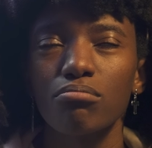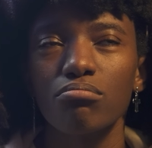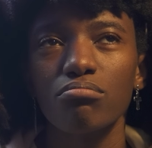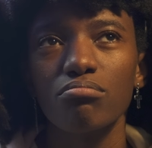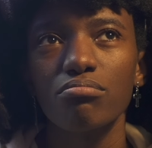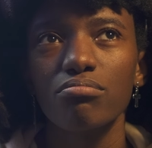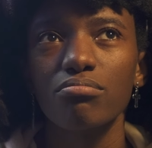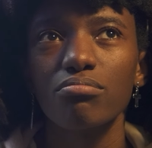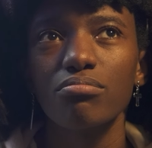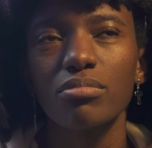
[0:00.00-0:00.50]

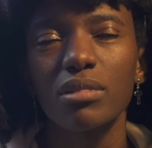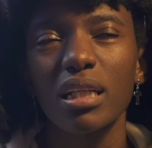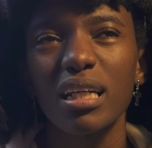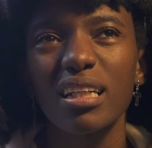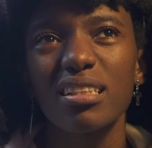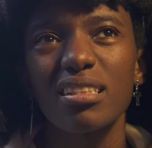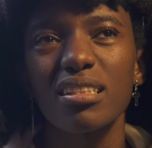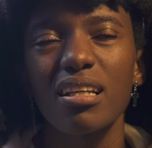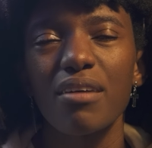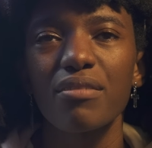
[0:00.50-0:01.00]
mm,
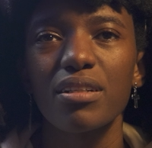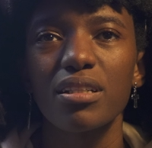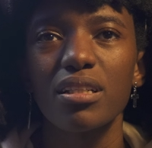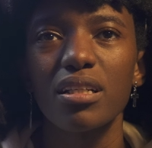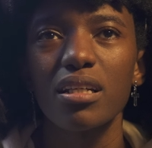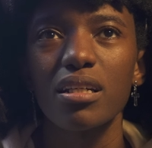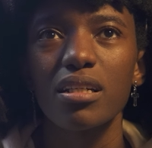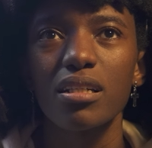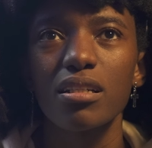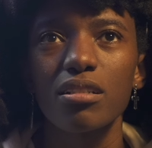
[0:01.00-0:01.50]
like, seven
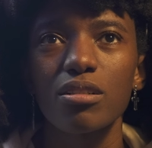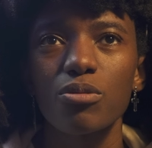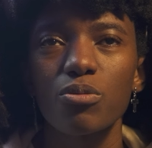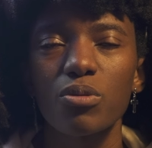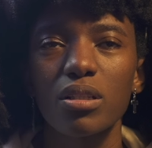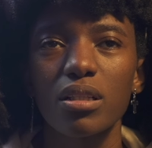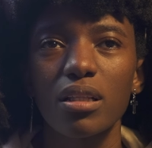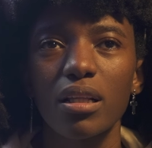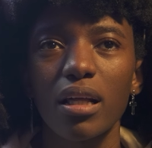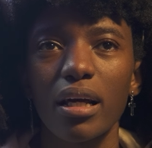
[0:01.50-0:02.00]
years
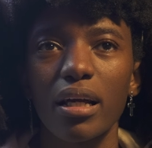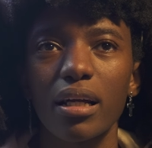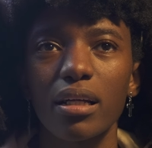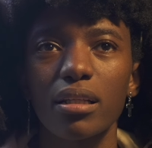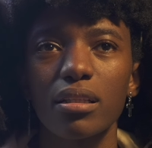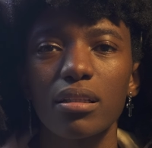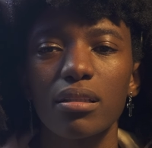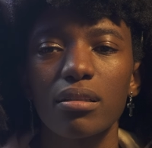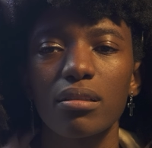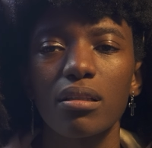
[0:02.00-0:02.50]
with, like,
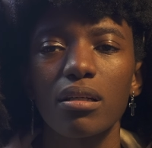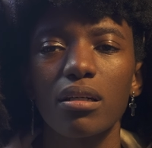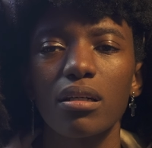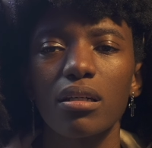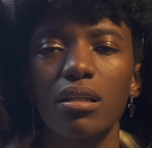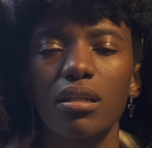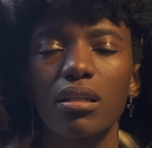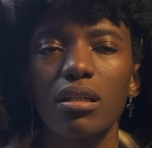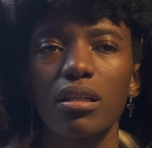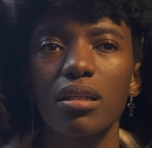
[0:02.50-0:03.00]

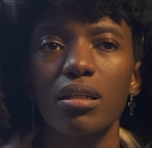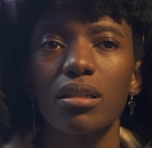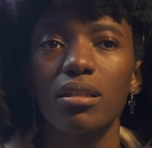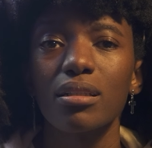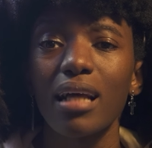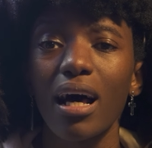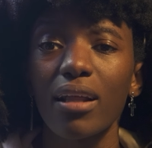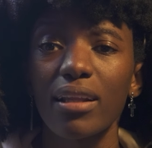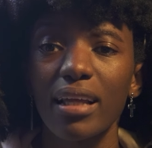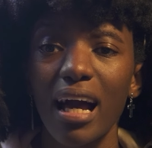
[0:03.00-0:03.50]
the
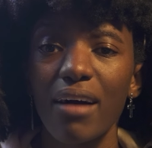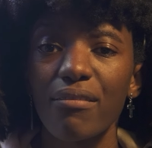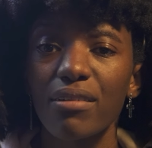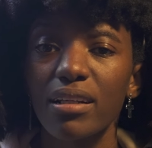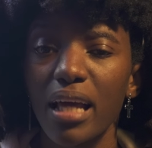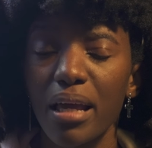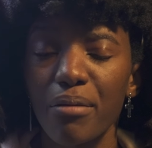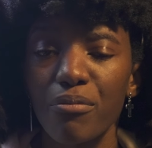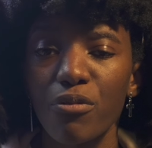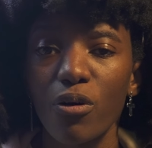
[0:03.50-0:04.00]
now they have a
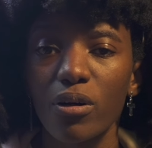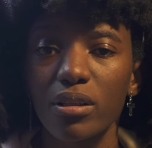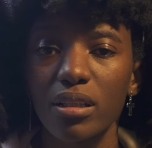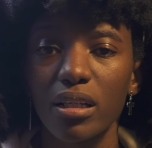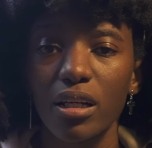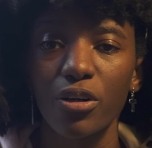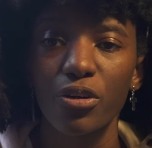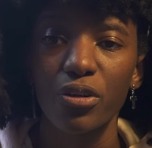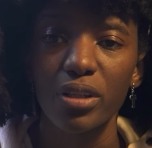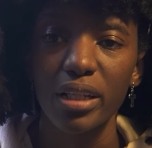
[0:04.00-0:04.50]
name for it
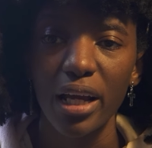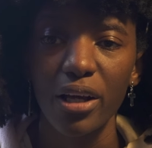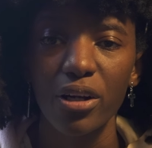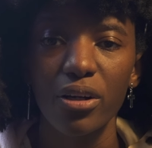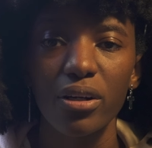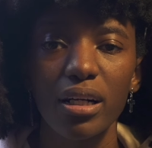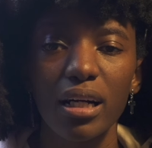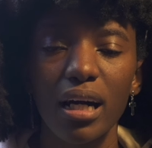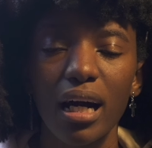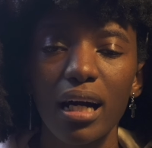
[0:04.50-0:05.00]
the
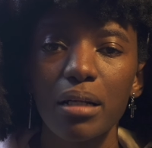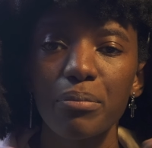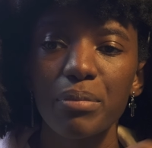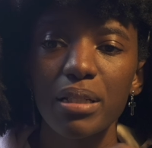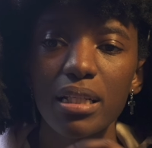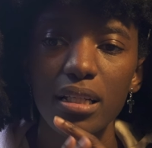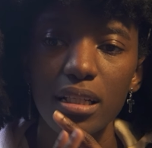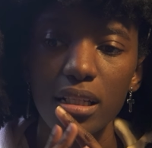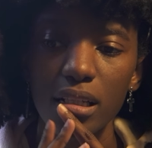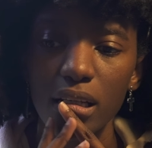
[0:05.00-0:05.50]
creator
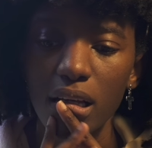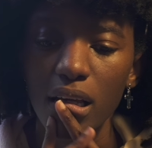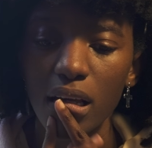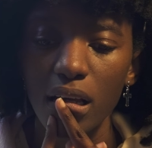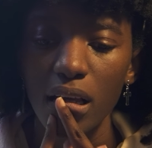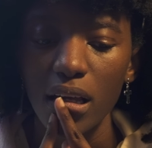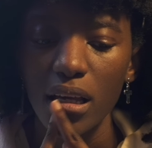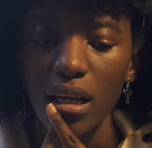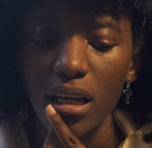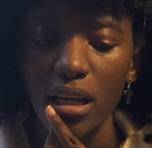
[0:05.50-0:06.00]
economy
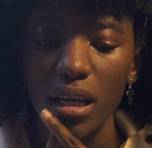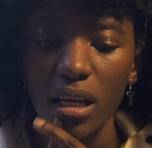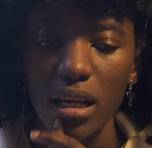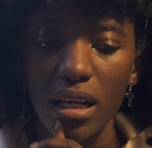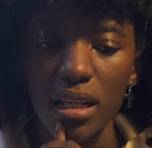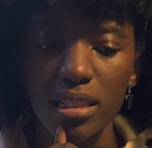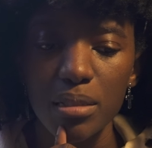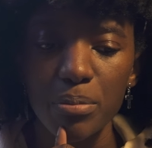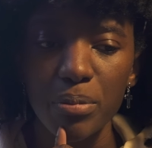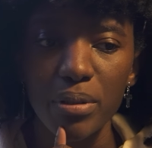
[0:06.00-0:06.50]

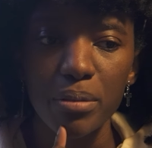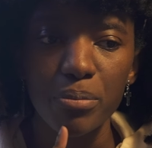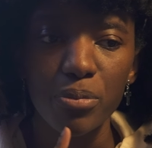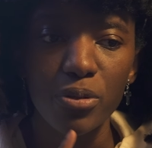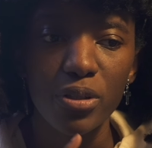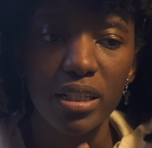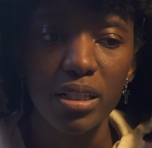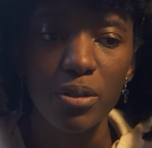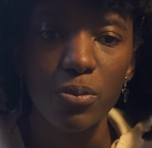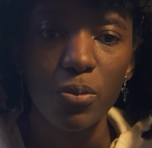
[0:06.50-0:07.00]
it's been
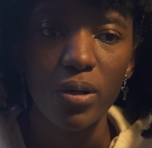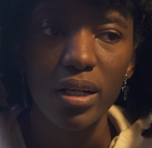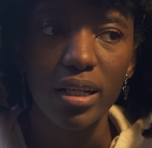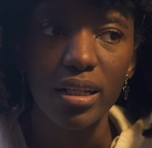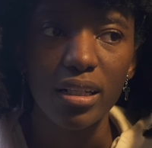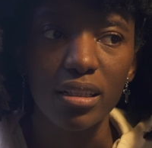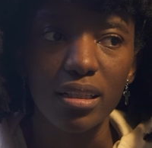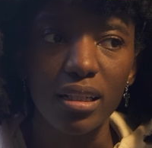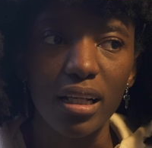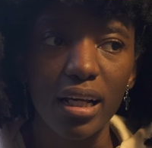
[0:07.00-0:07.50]
pretty
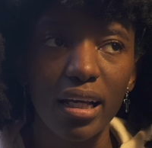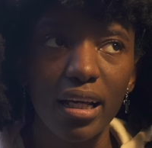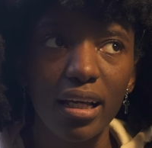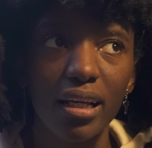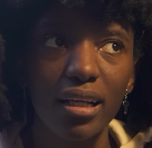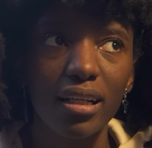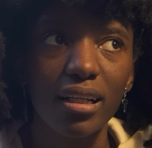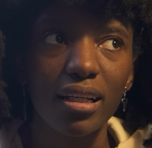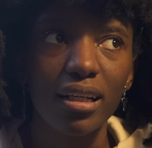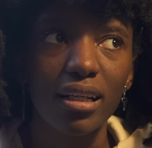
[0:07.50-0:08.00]
weird.
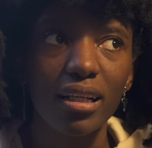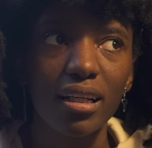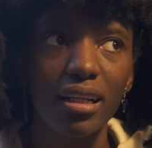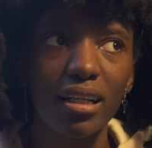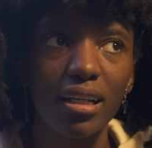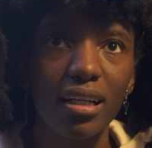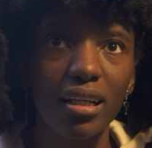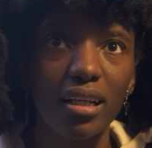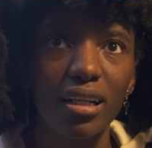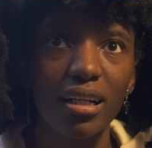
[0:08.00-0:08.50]
Like,
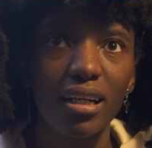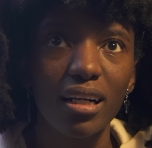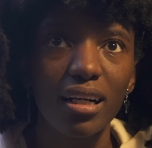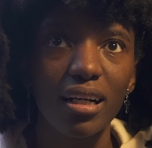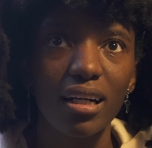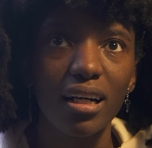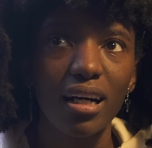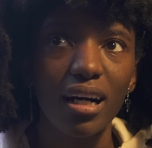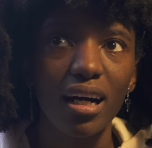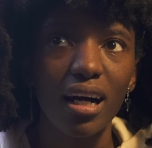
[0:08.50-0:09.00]

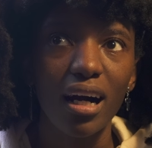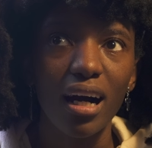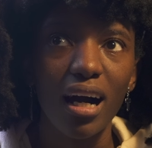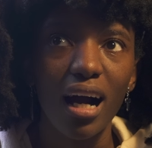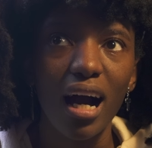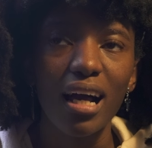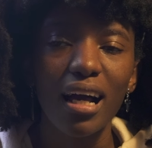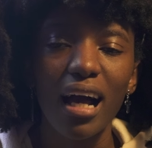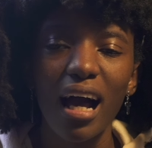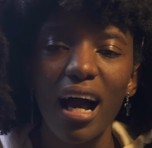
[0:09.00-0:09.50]

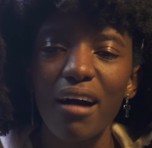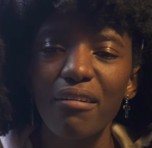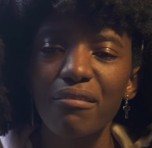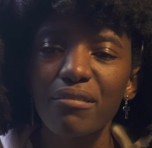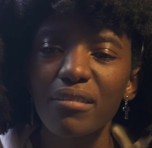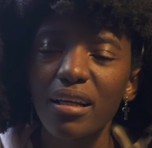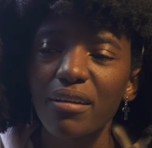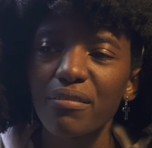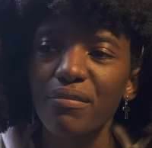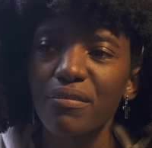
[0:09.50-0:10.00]
I have
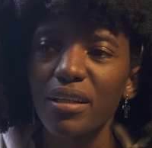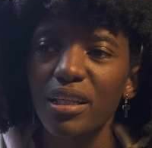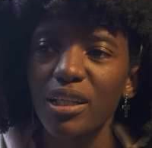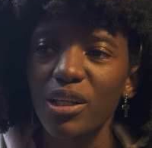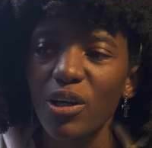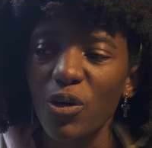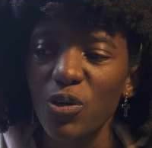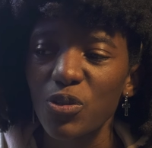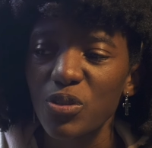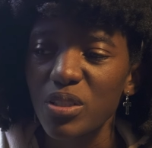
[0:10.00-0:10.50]
like
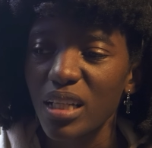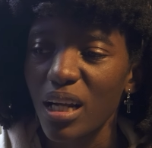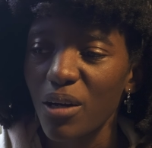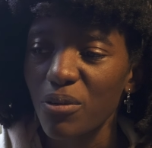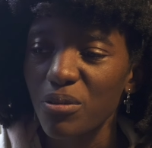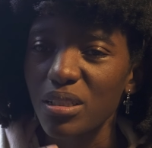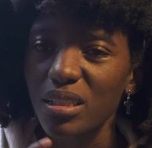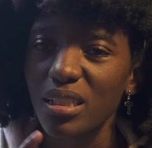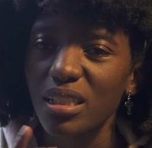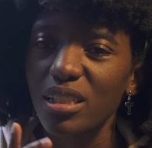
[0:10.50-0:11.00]
videos that I
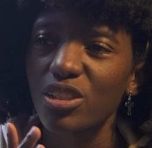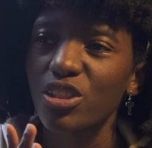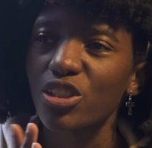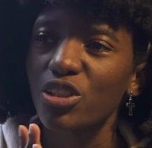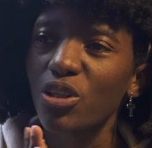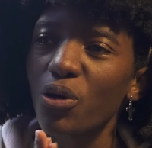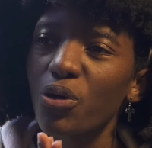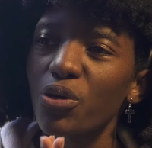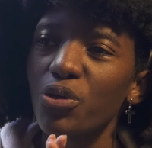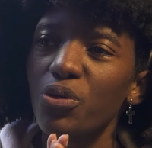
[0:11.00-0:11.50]
was gonna
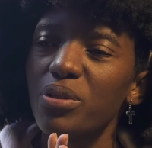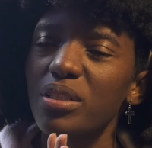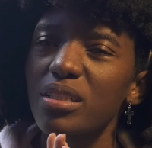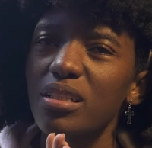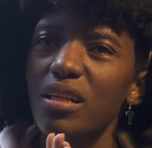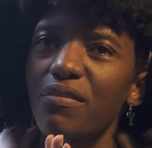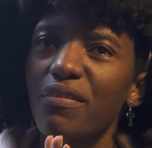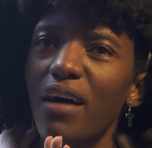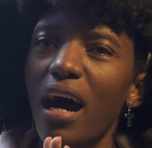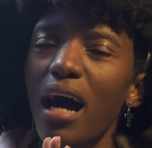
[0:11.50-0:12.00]
show you and
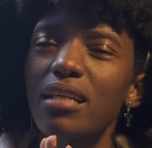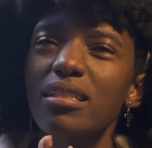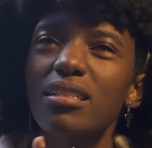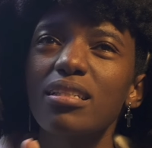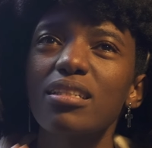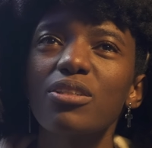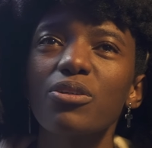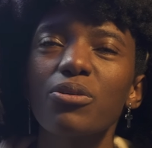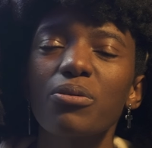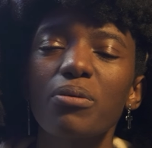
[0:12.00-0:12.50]
stuff. I
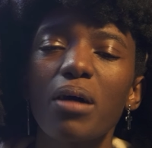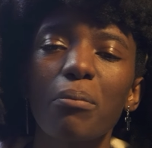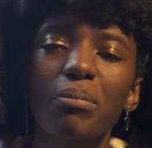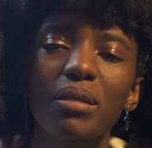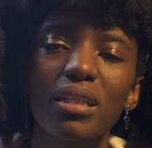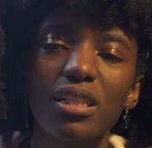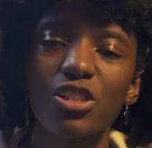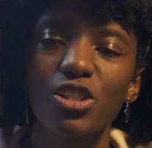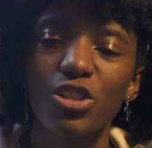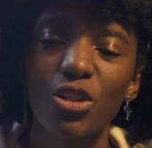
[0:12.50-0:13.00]
still, I'm
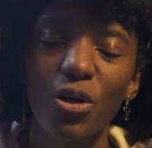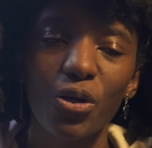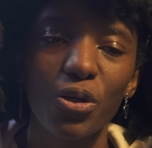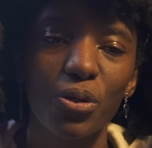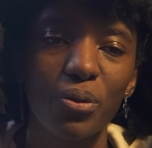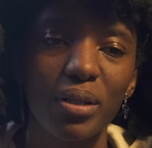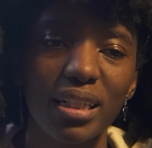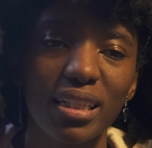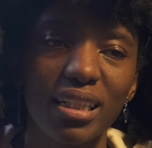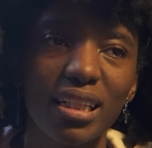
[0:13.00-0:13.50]
gonna show
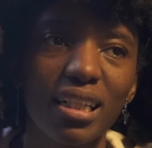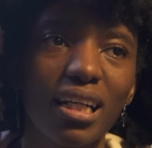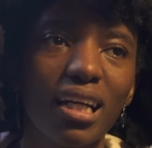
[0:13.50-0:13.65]
you it